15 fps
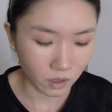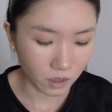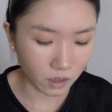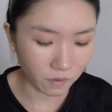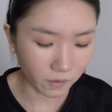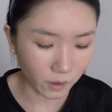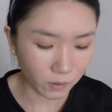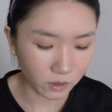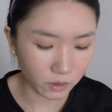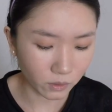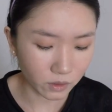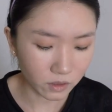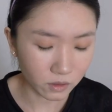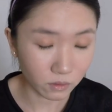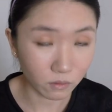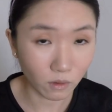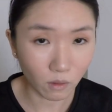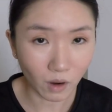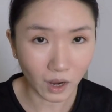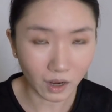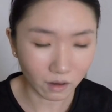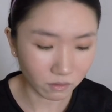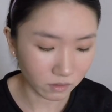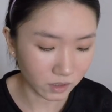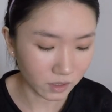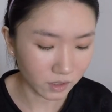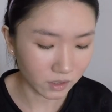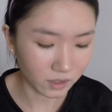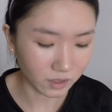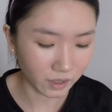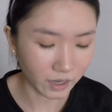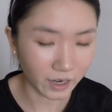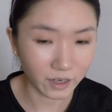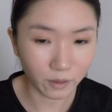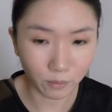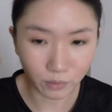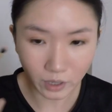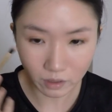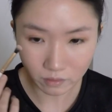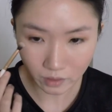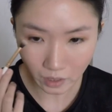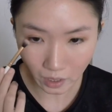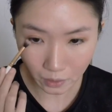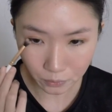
If I was going to go out, this is the kind of brown that